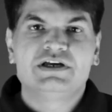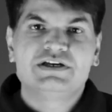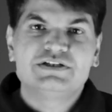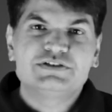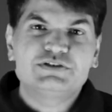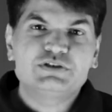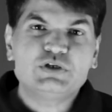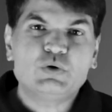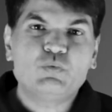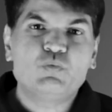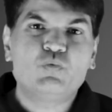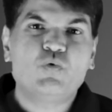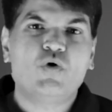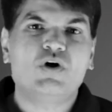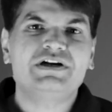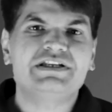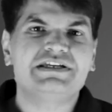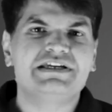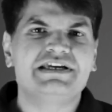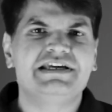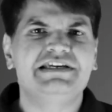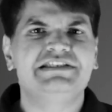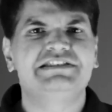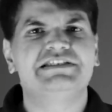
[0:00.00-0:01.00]
So what
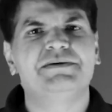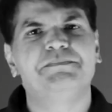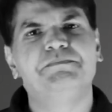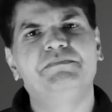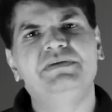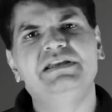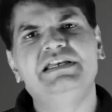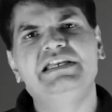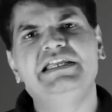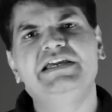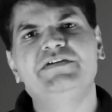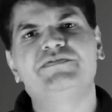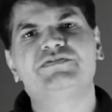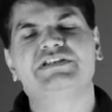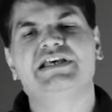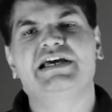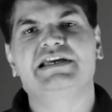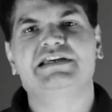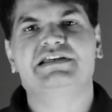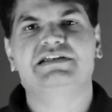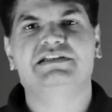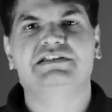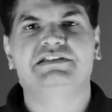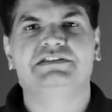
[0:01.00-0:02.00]
is a belief
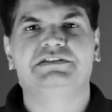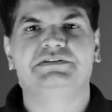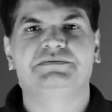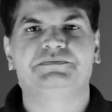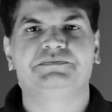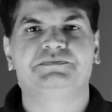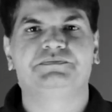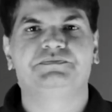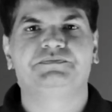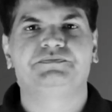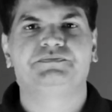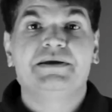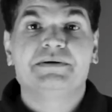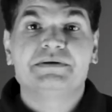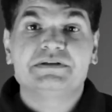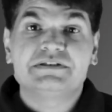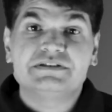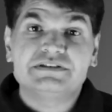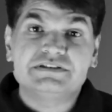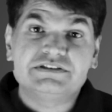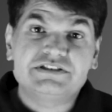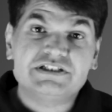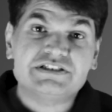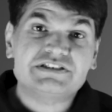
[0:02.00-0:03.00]
cycle?
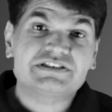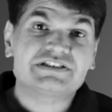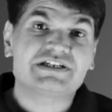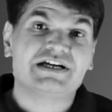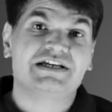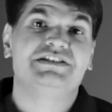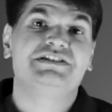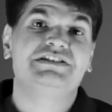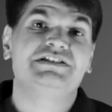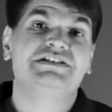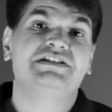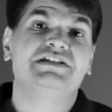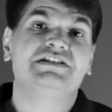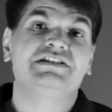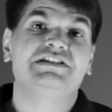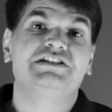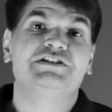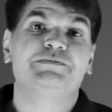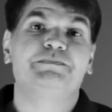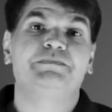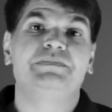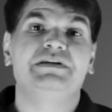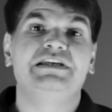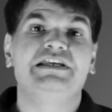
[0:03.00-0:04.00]
Just consider
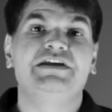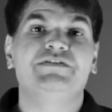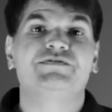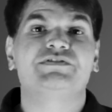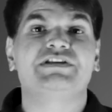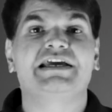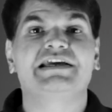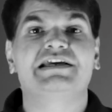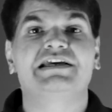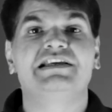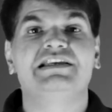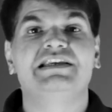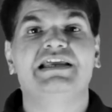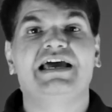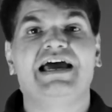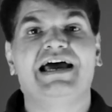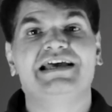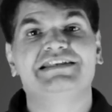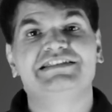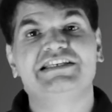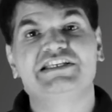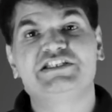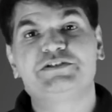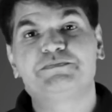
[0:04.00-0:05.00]
this belief cycle
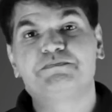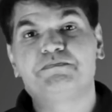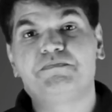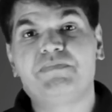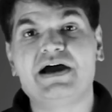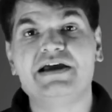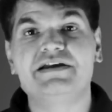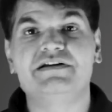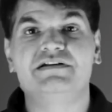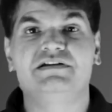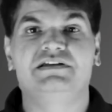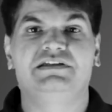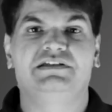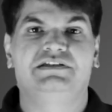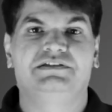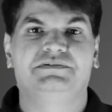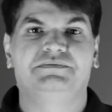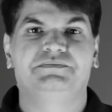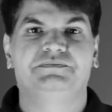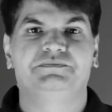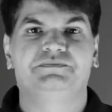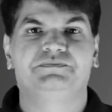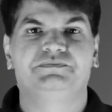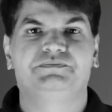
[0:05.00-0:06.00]
as a spiral.
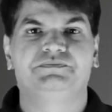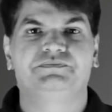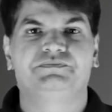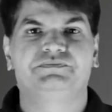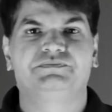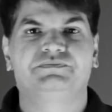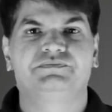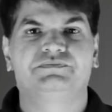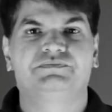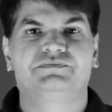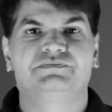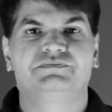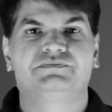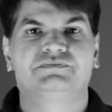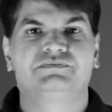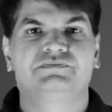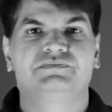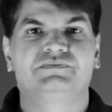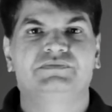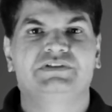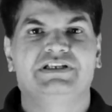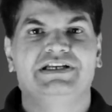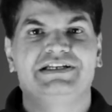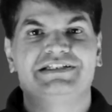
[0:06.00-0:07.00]

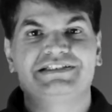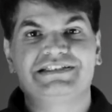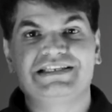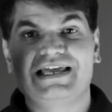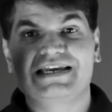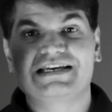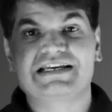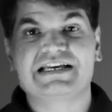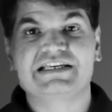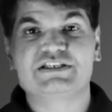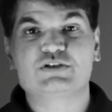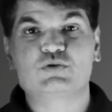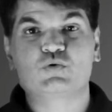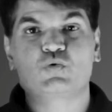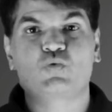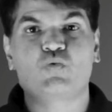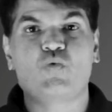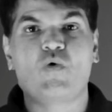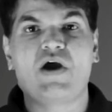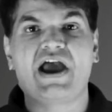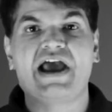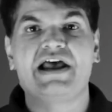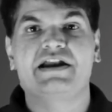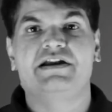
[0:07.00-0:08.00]
It's like a
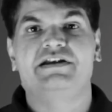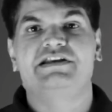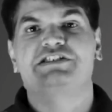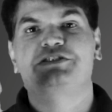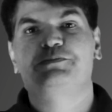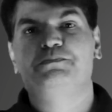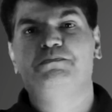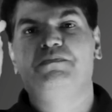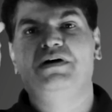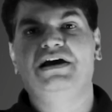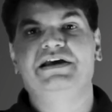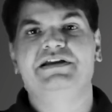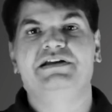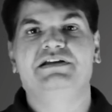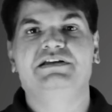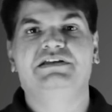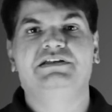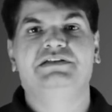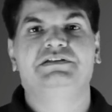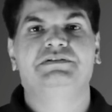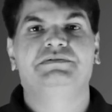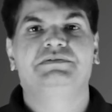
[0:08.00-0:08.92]
square spiral.